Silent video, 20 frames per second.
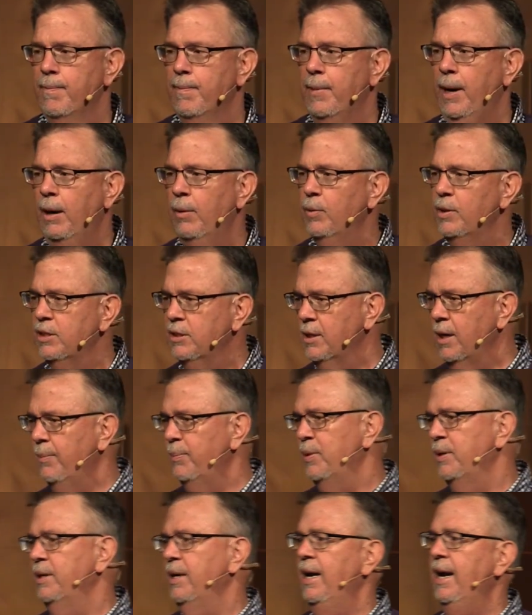Are we
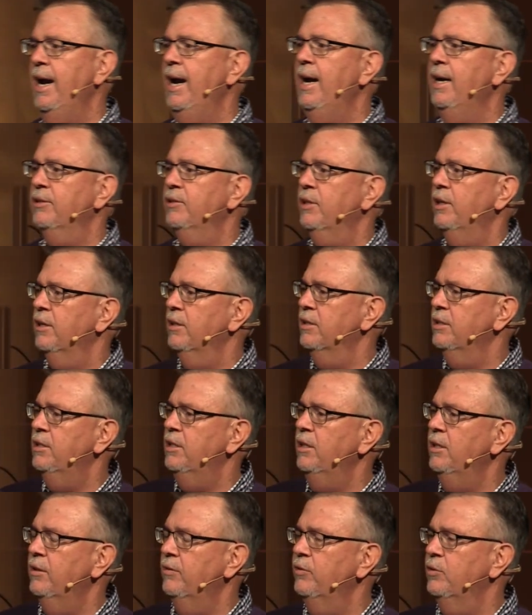stopping to ask
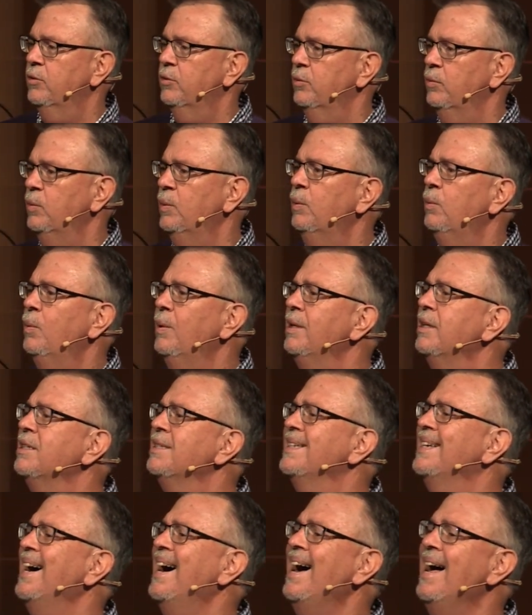ourselves, well, what does
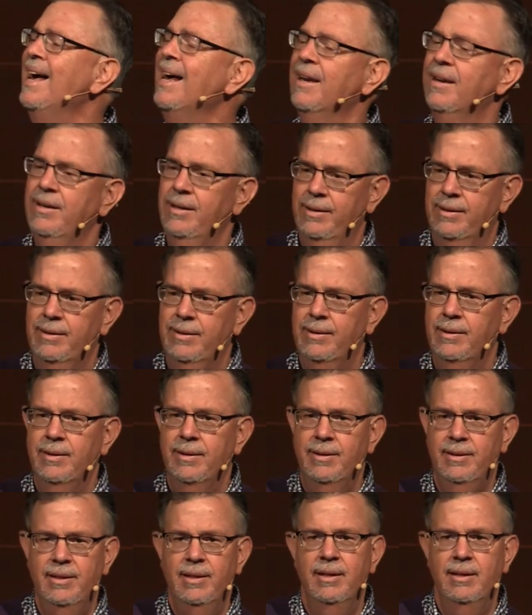God
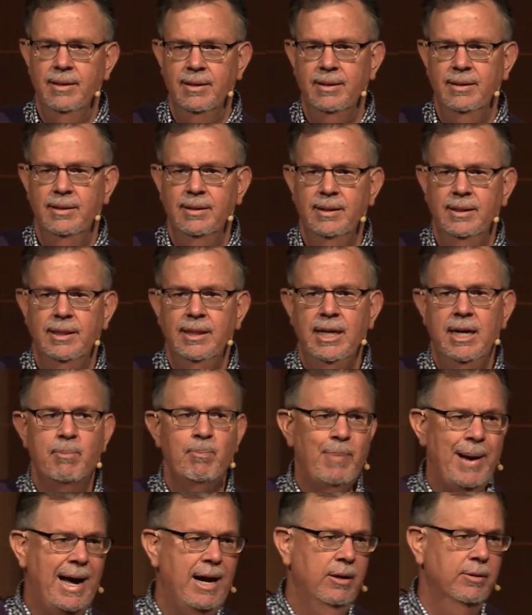think
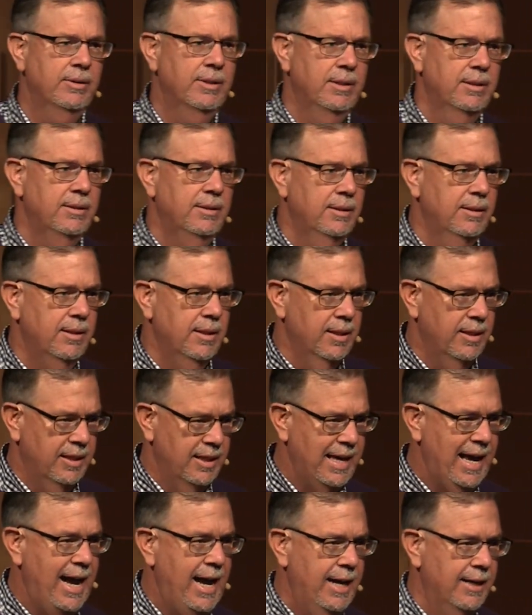about
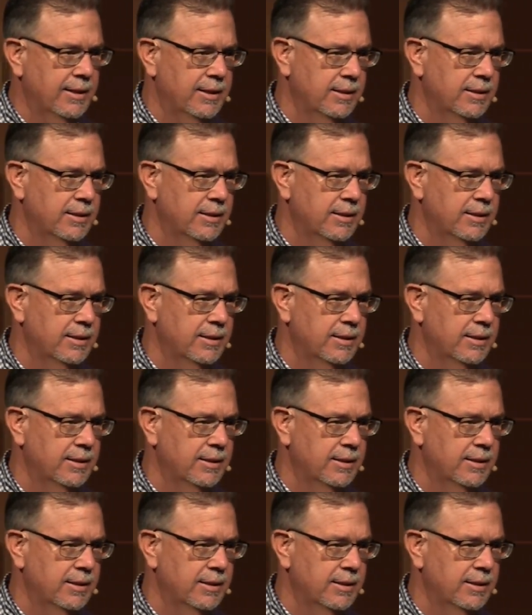that?